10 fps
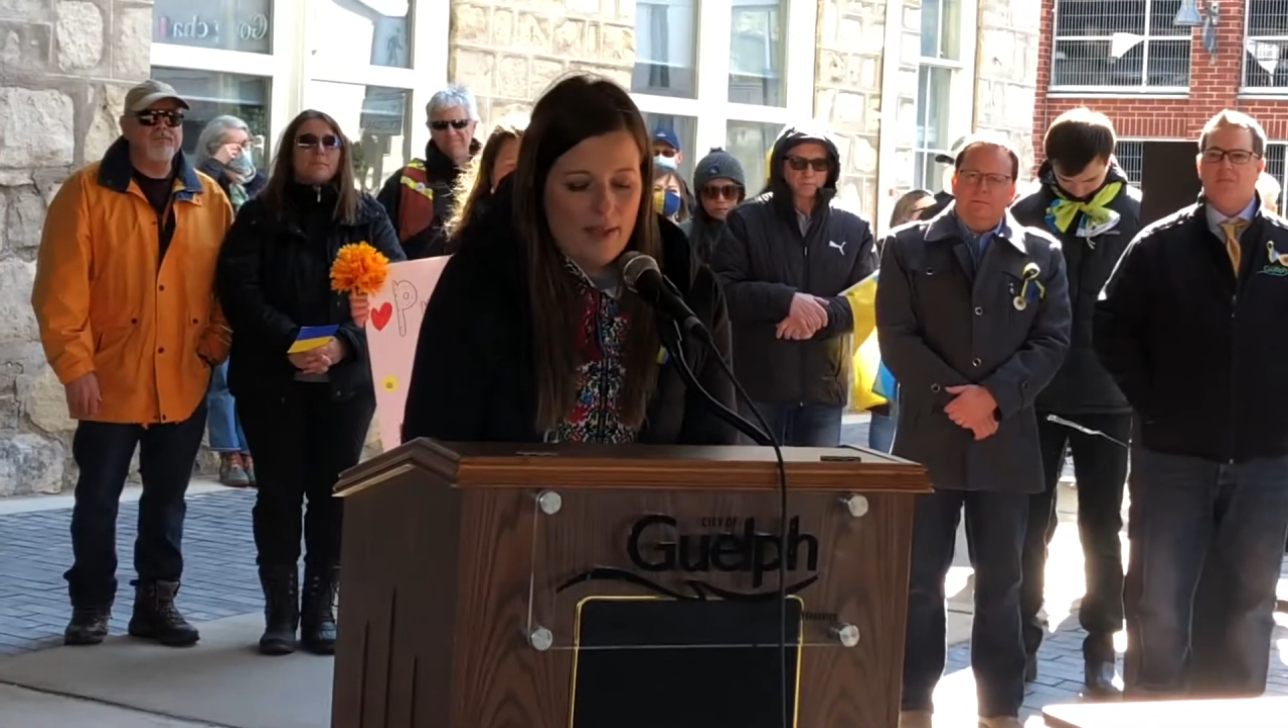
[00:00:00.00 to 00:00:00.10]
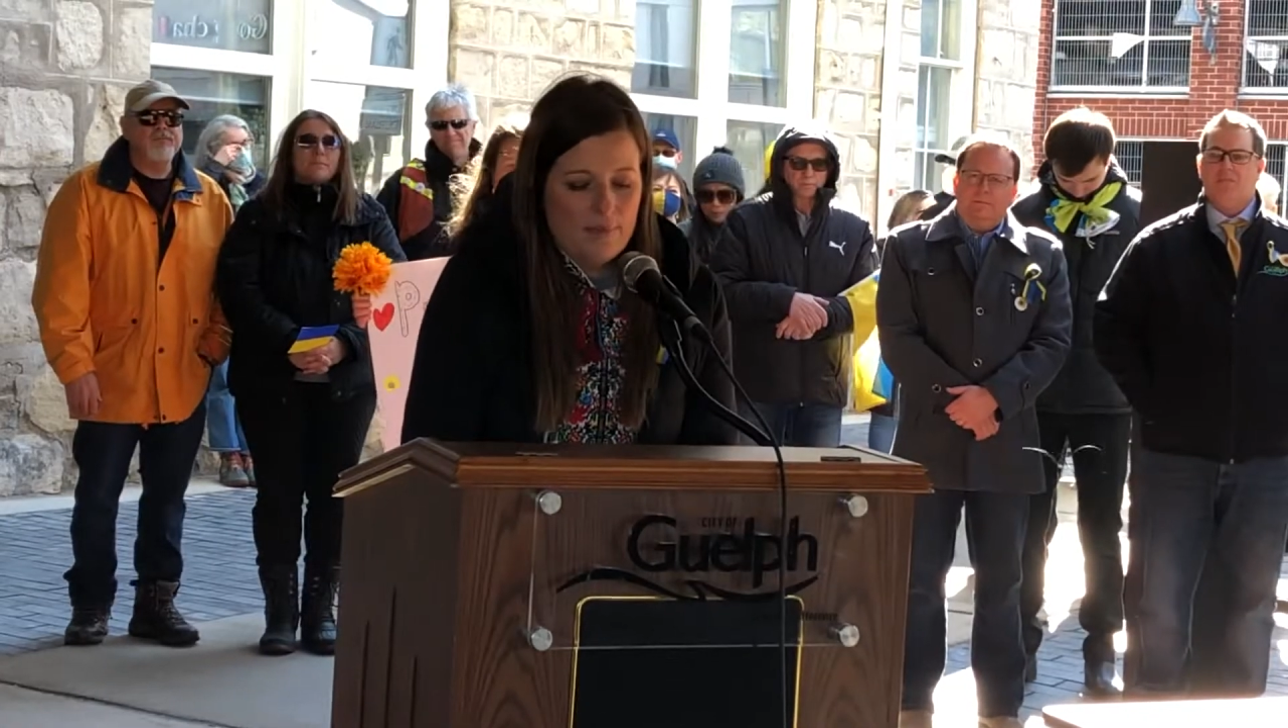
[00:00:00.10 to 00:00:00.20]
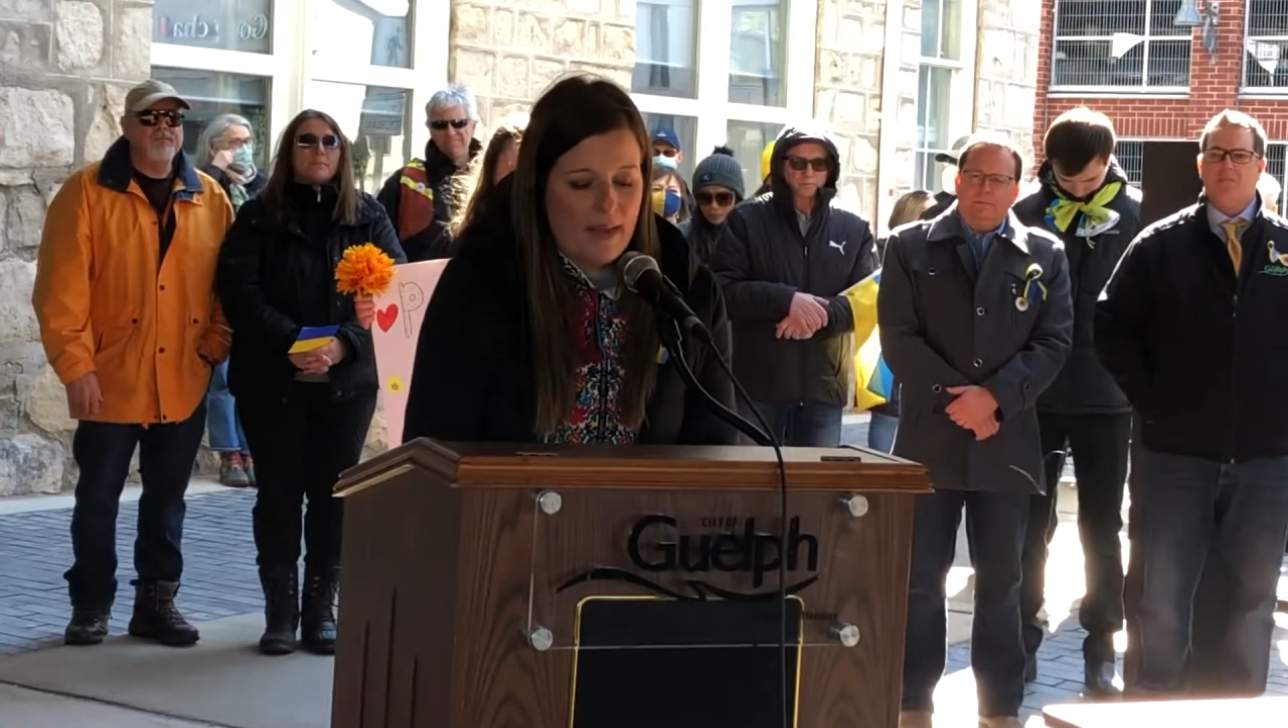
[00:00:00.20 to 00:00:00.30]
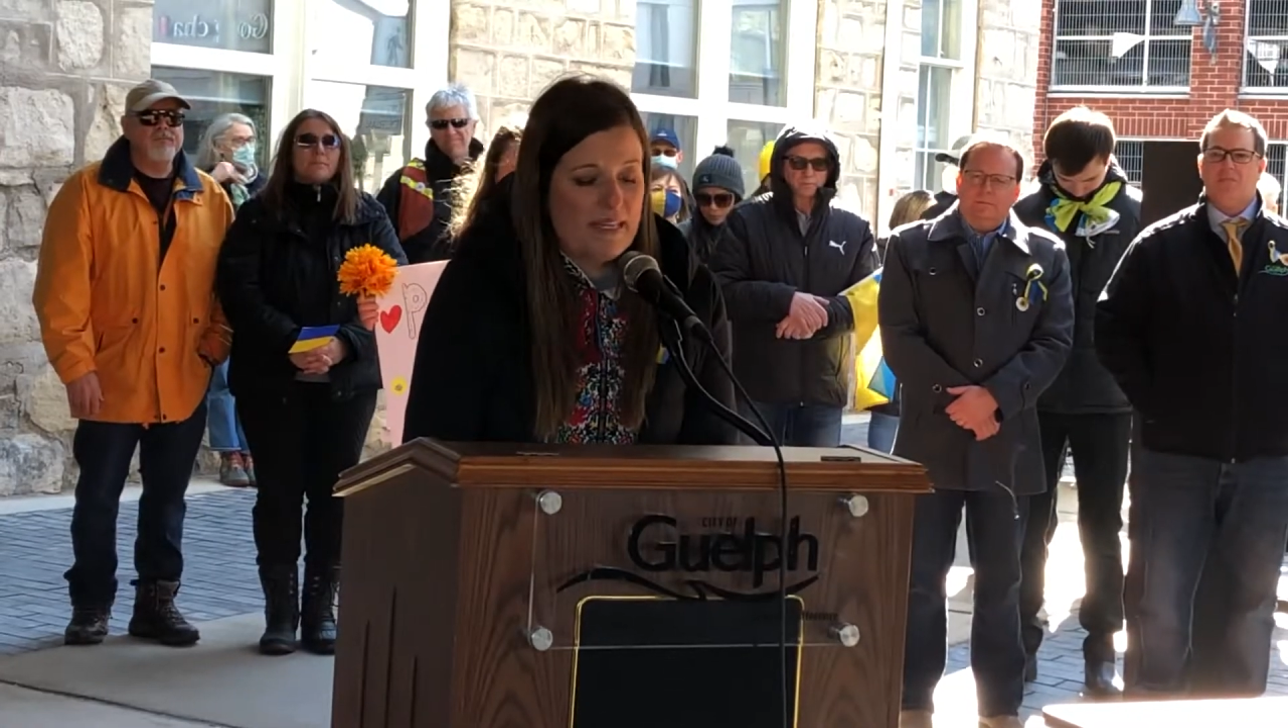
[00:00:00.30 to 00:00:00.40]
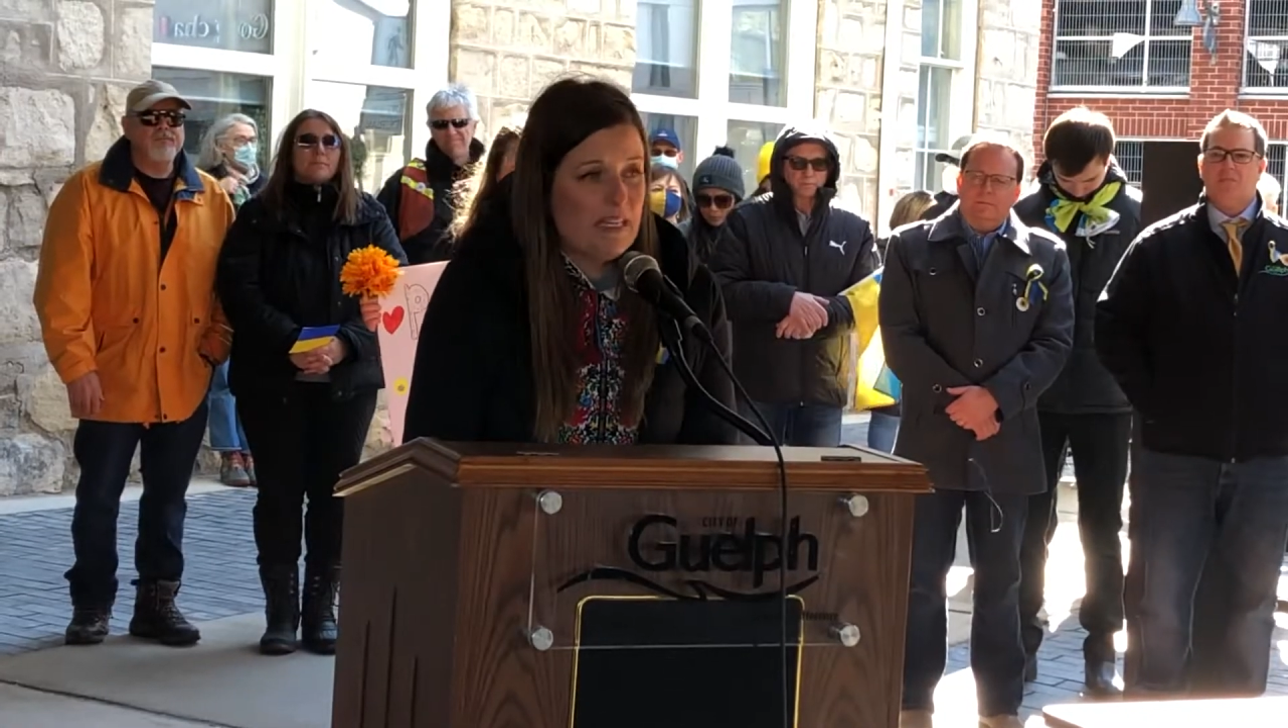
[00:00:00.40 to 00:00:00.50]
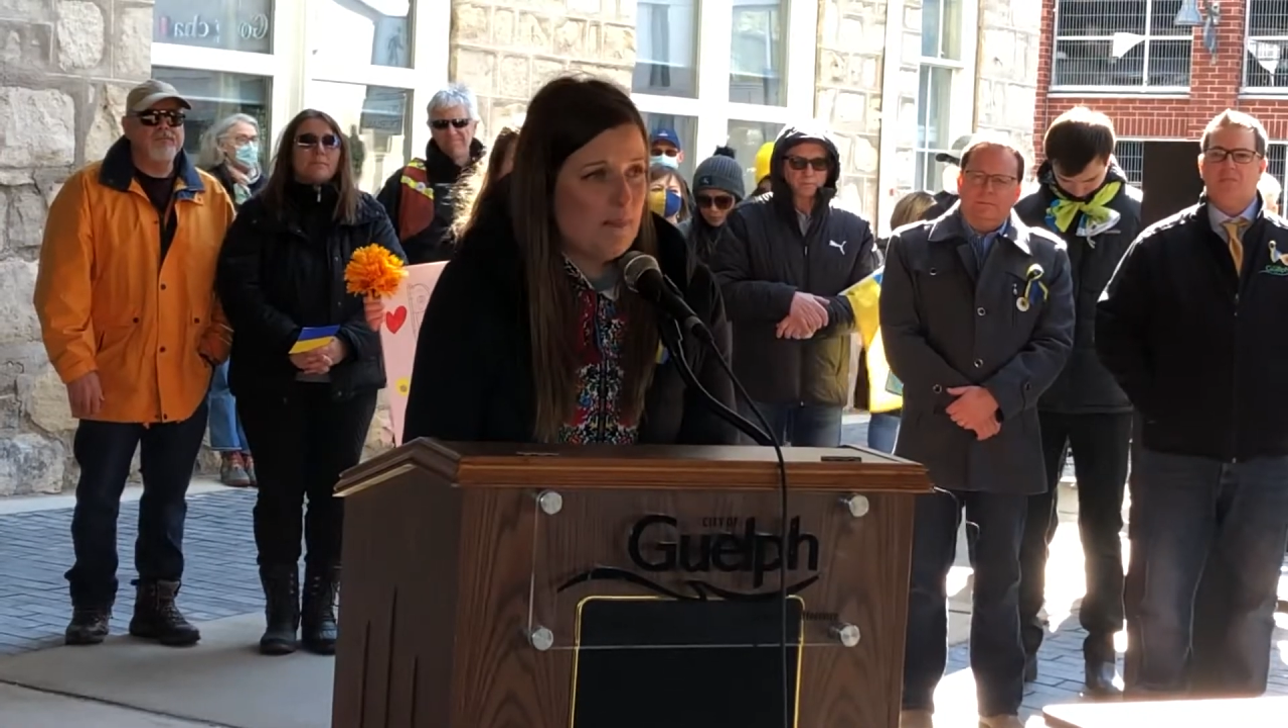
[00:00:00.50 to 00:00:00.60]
Many